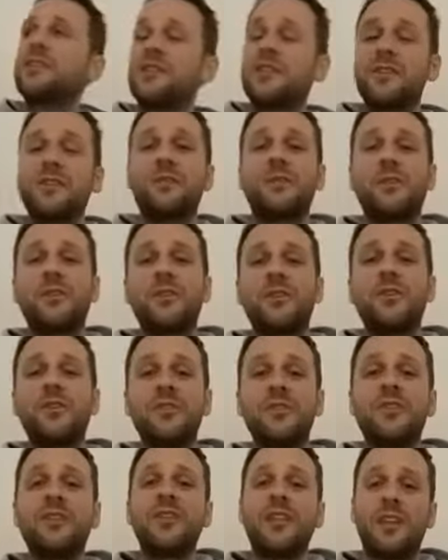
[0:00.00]
that's the most
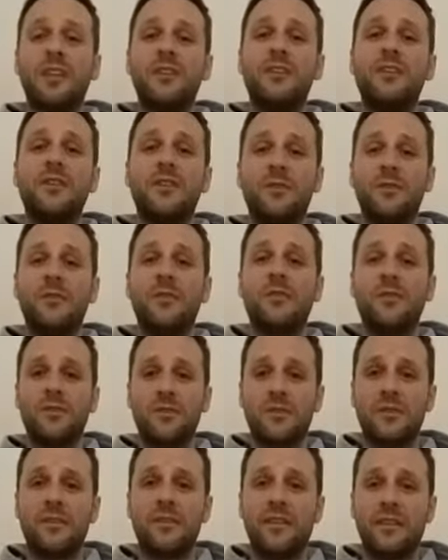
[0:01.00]
unsexy
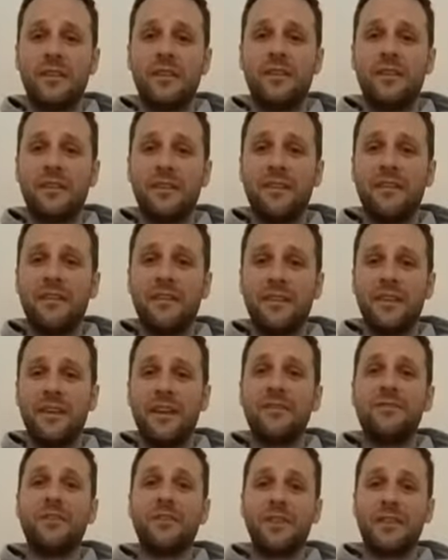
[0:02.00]
quote
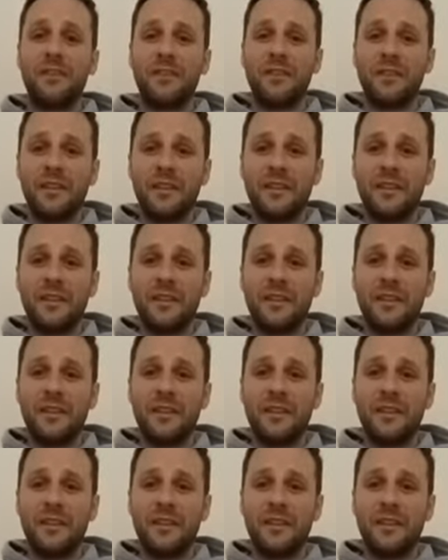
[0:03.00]
ever,